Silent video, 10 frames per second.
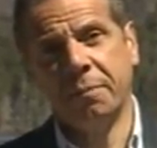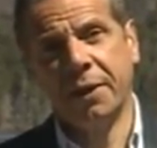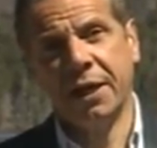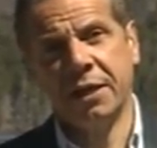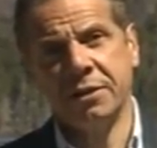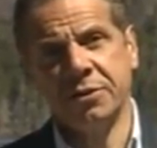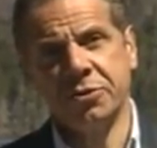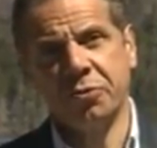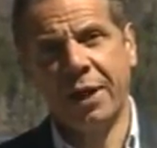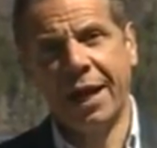Ponds
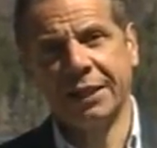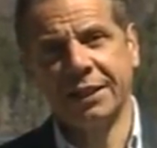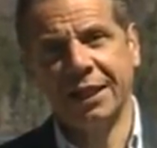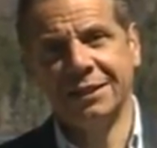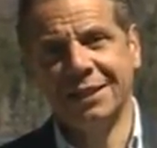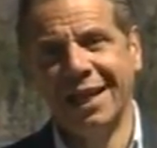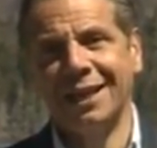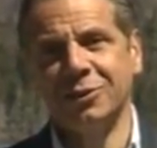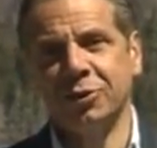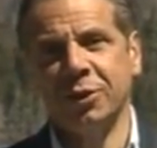track is
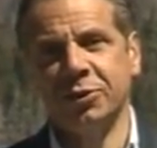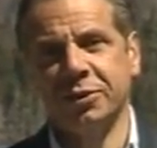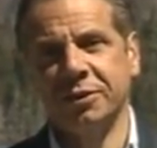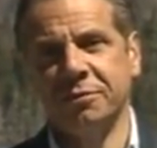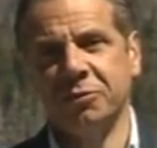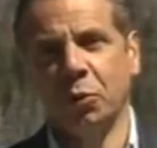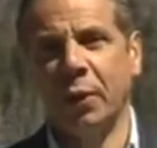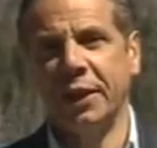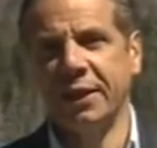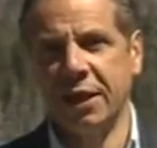not just
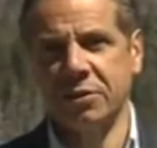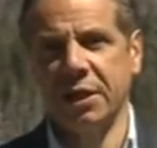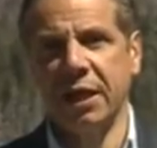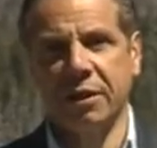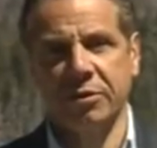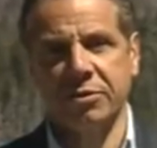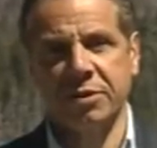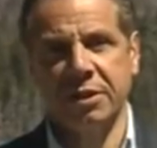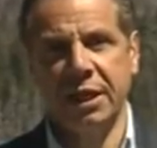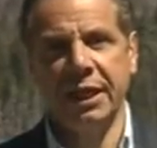20,000
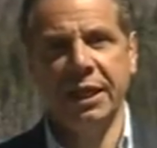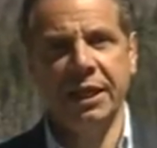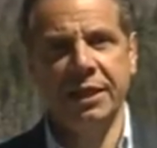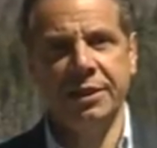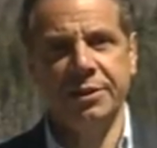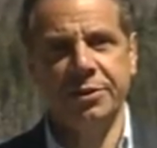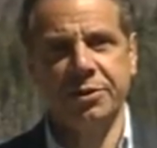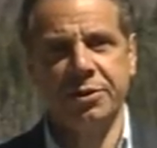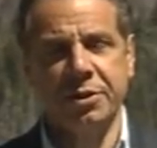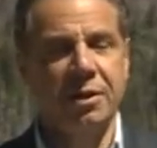acres. It
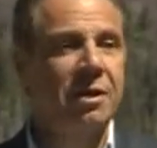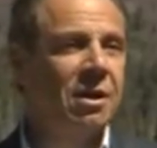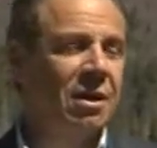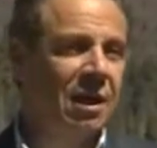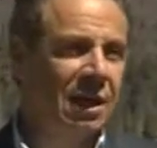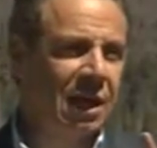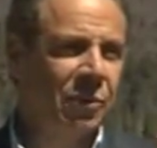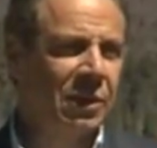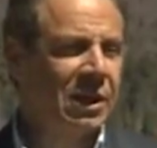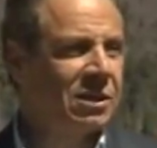is, and I
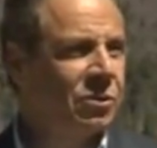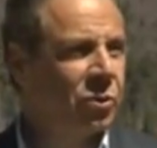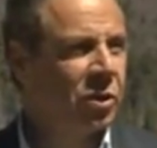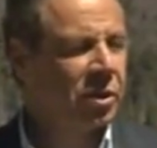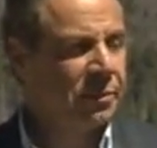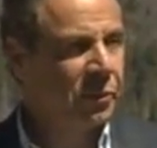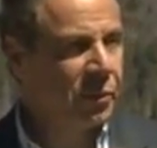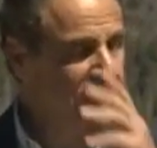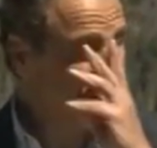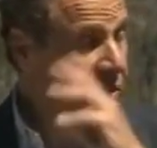don't want to get into an argument
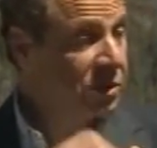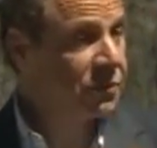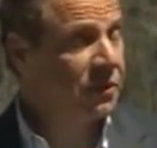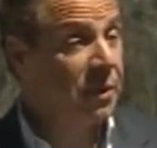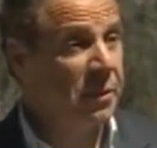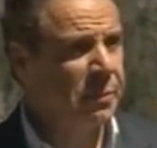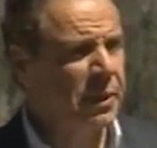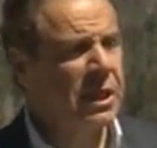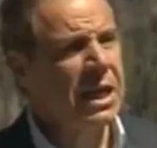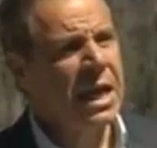with the Ernst family,
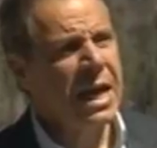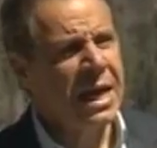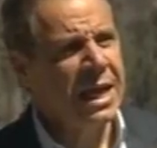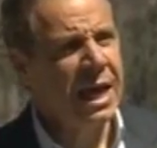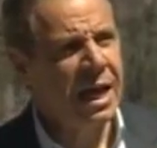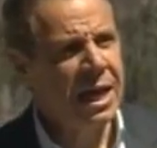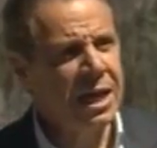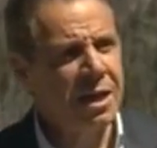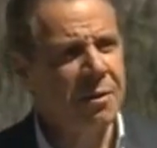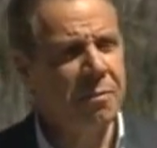but
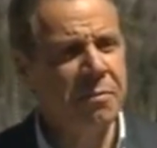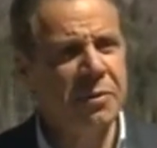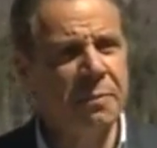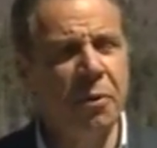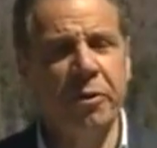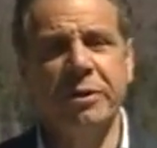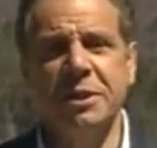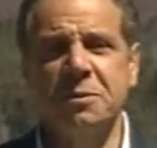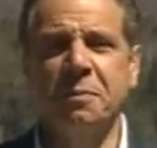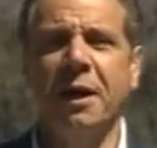the
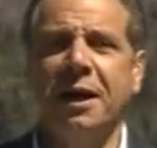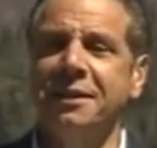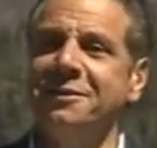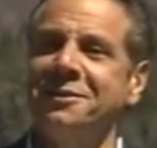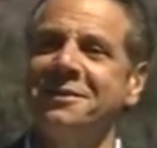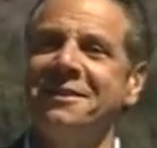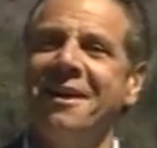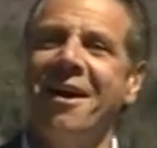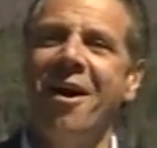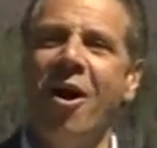Boreas Ponds
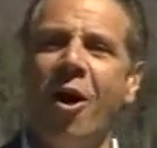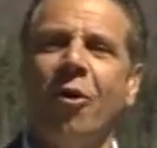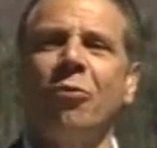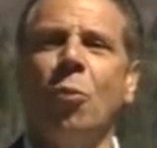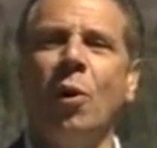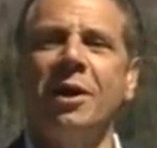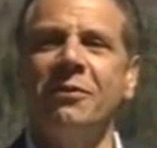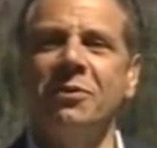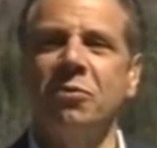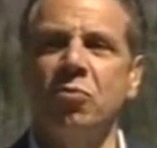are one
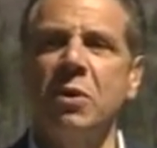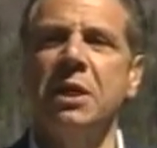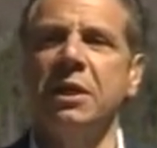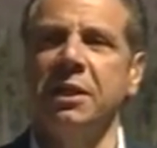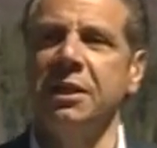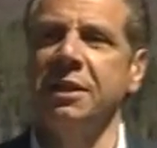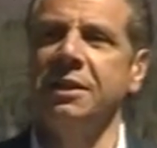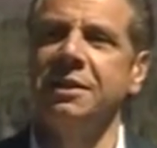of the really,